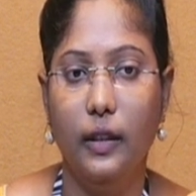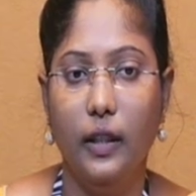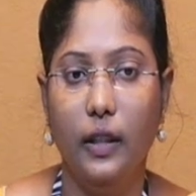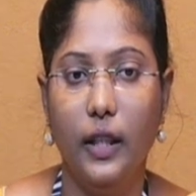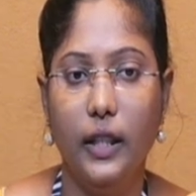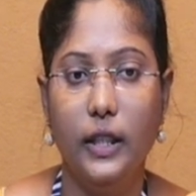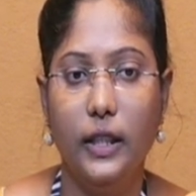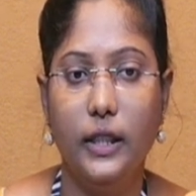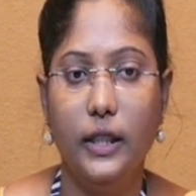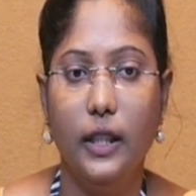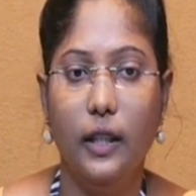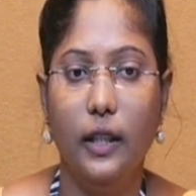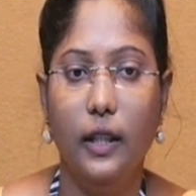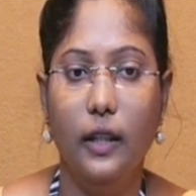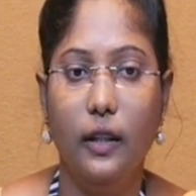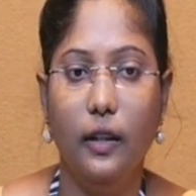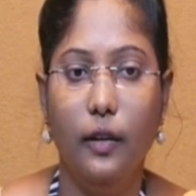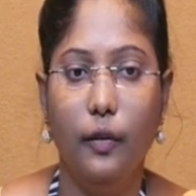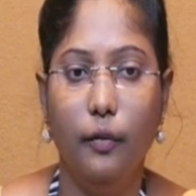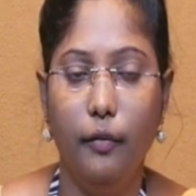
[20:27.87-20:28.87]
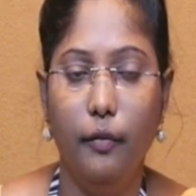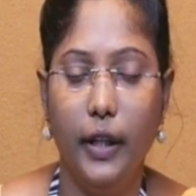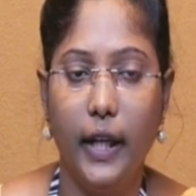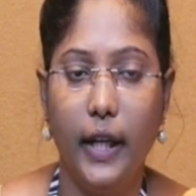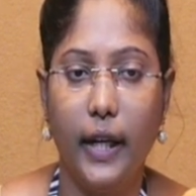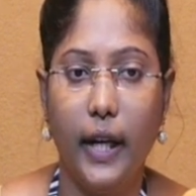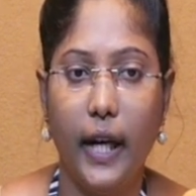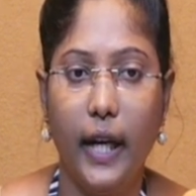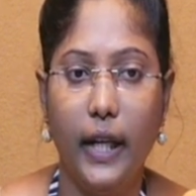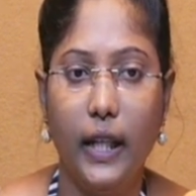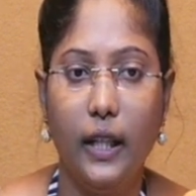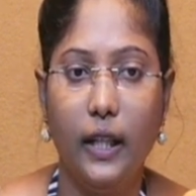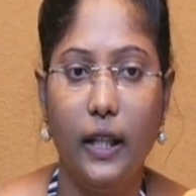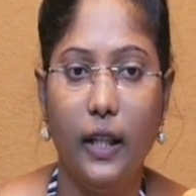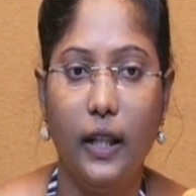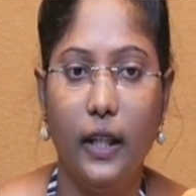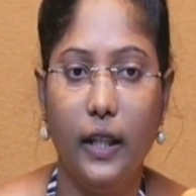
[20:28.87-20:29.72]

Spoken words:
is we are writing an